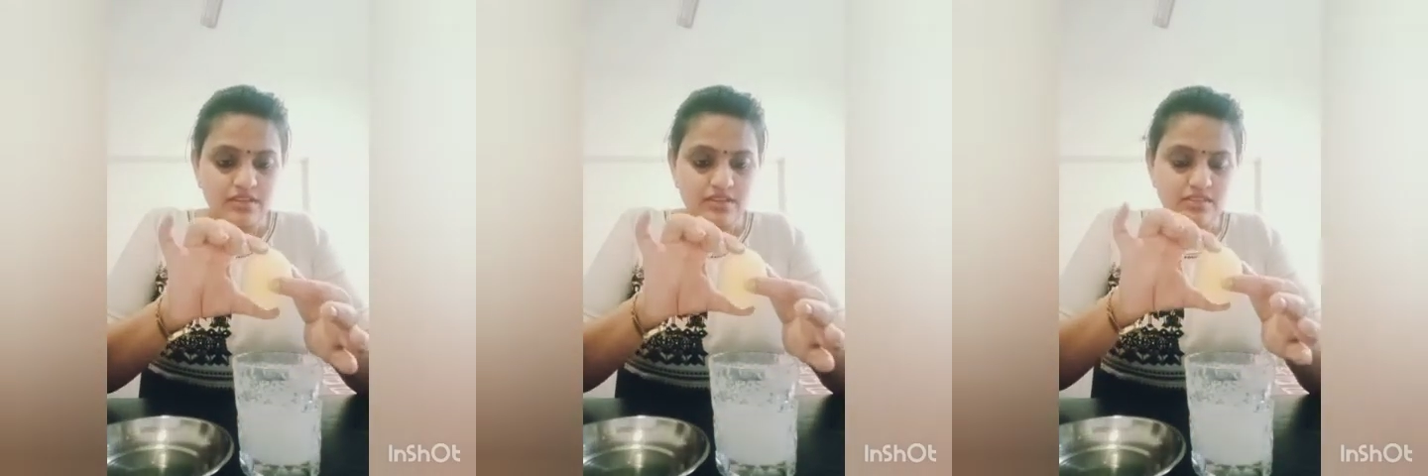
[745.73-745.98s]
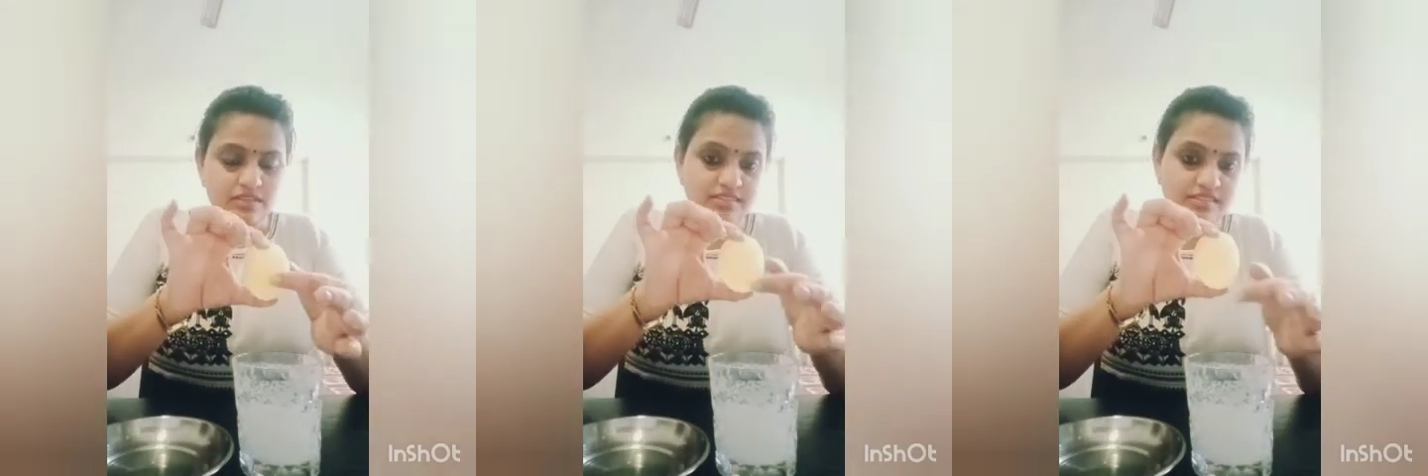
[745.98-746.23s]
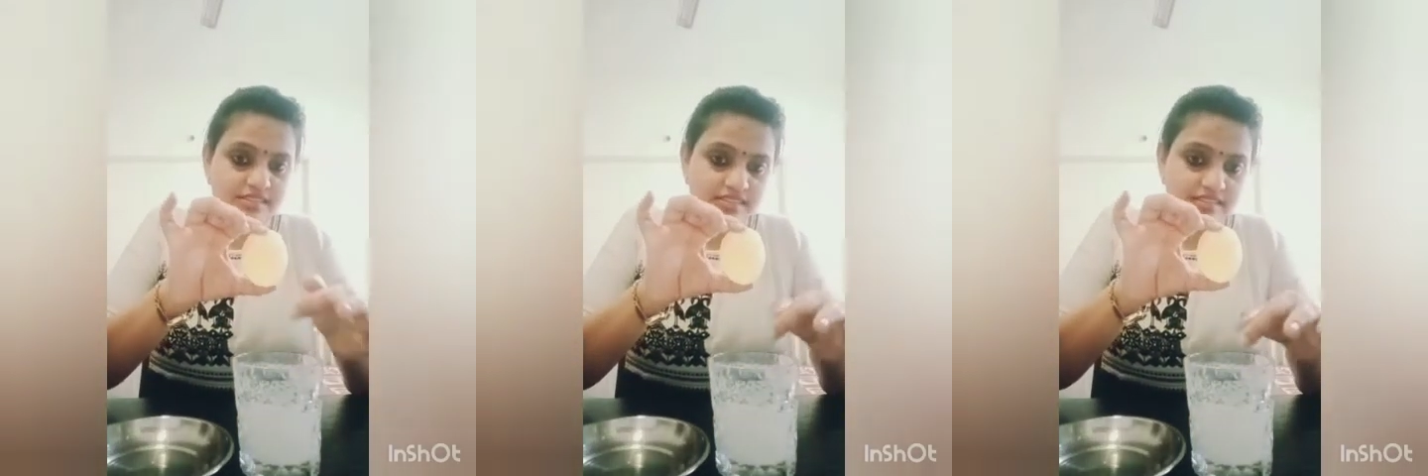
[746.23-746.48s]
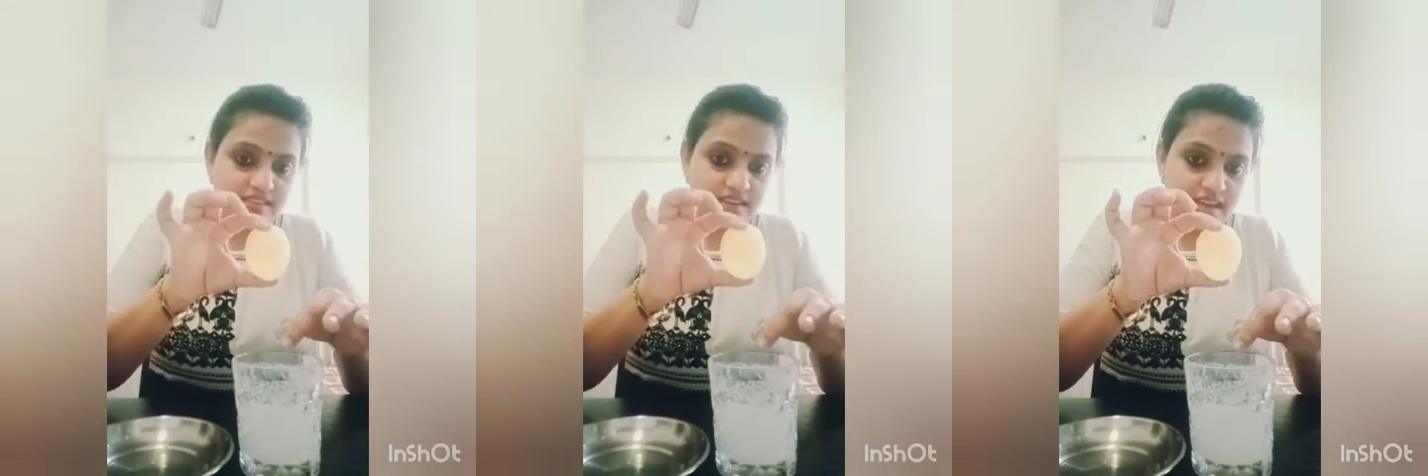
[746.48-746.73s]
This
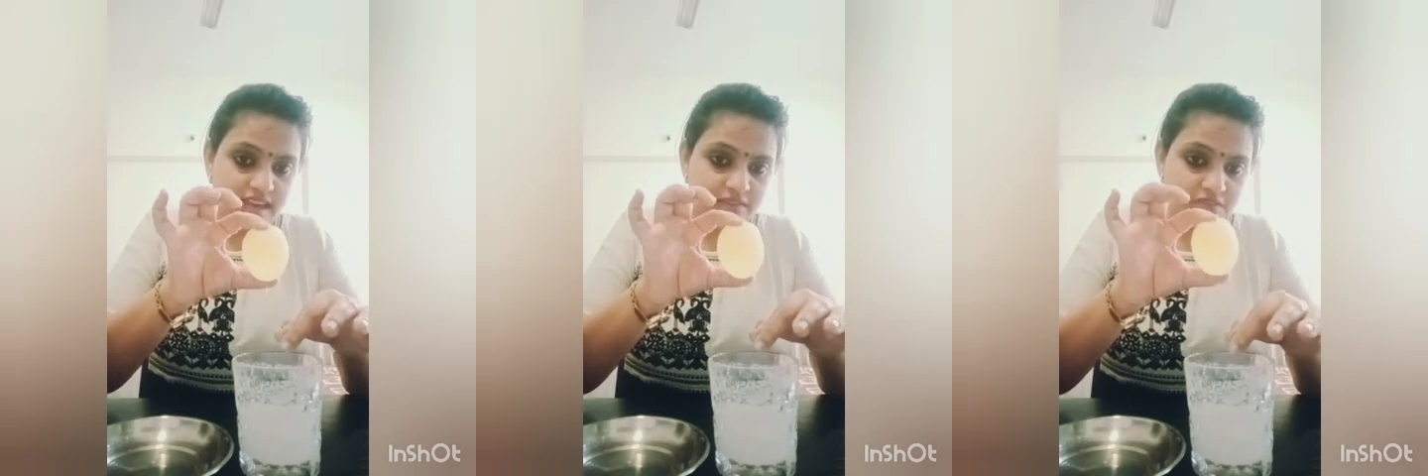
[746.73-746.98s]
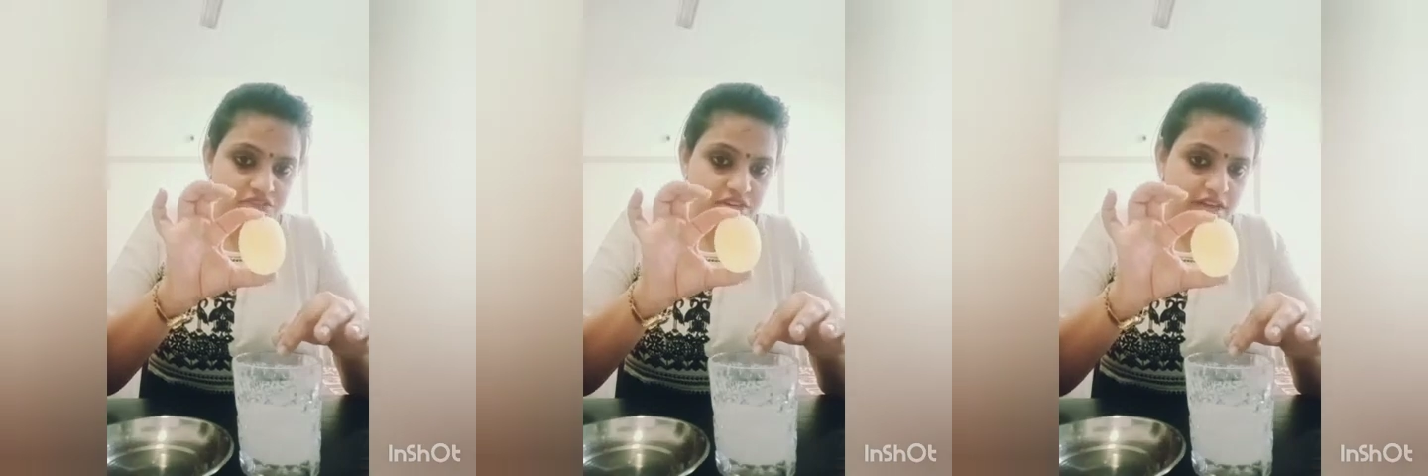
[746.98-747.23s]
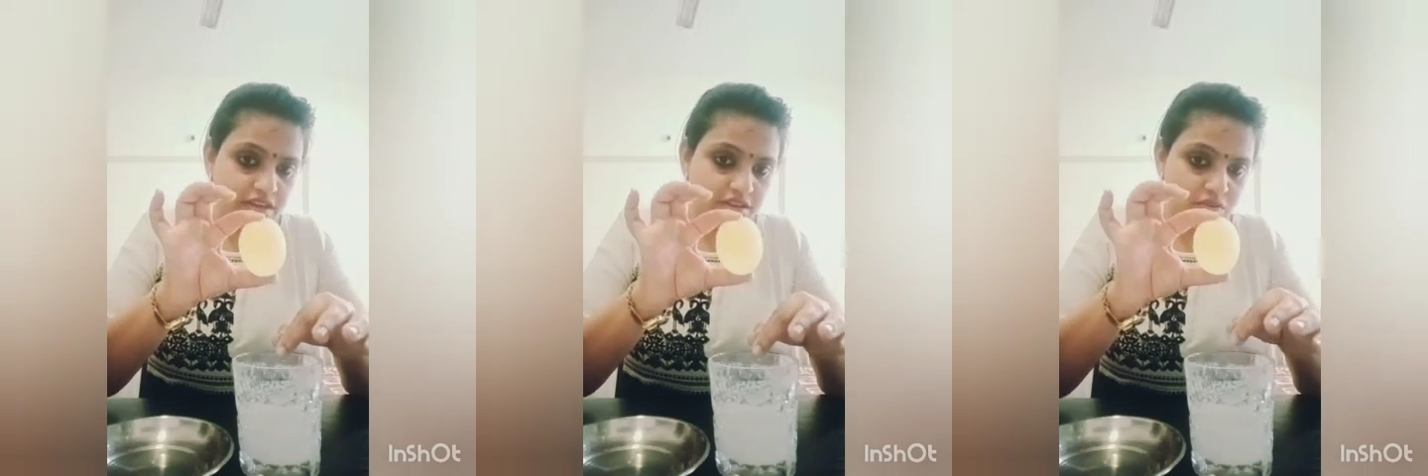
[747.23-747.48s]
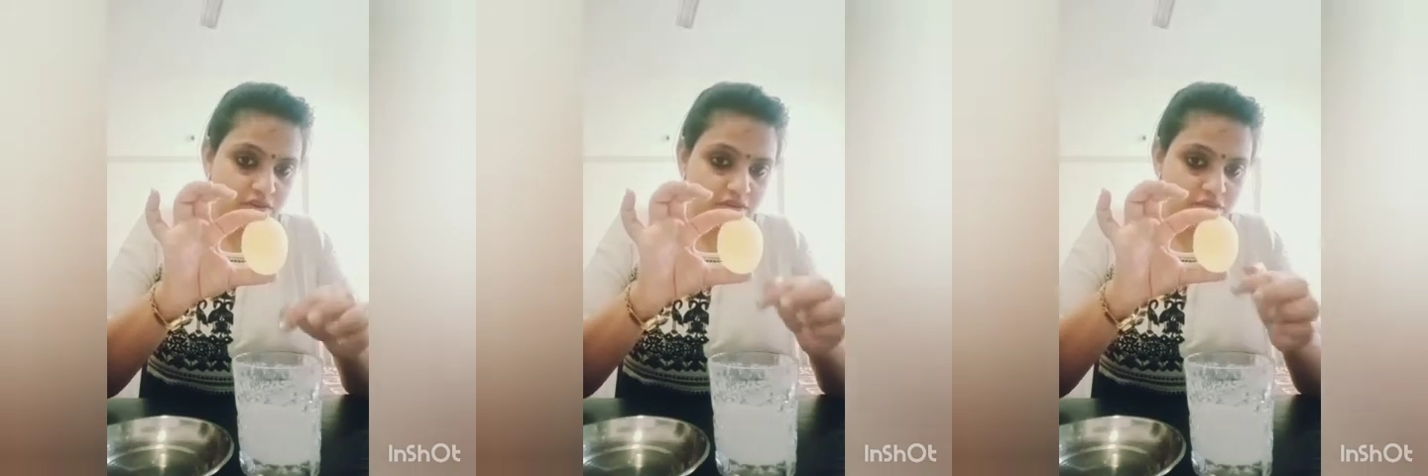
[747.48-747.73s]
is the egg which I
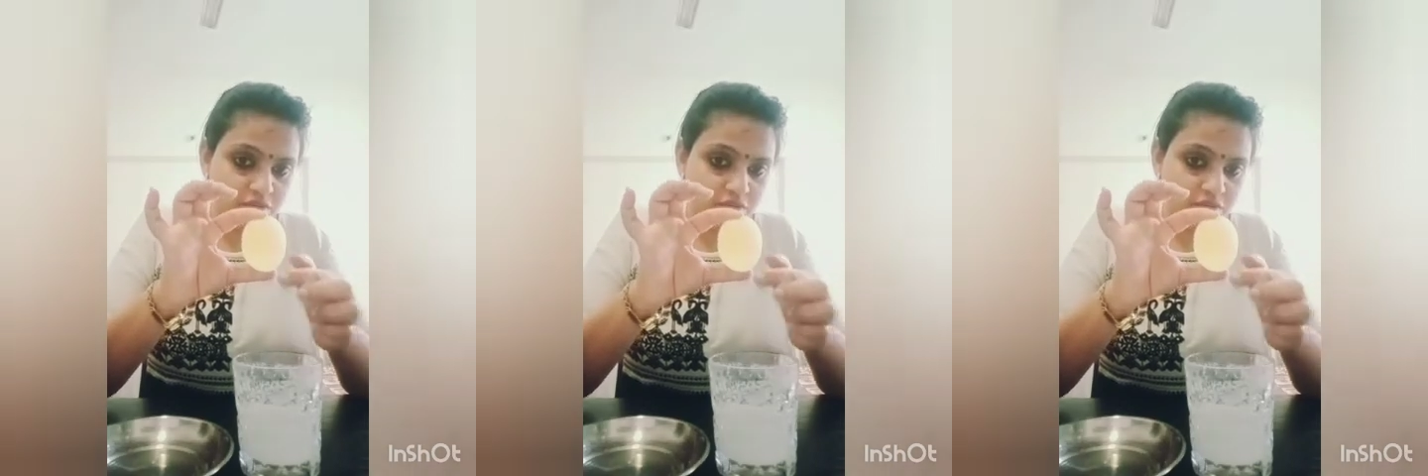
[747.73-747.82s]
got.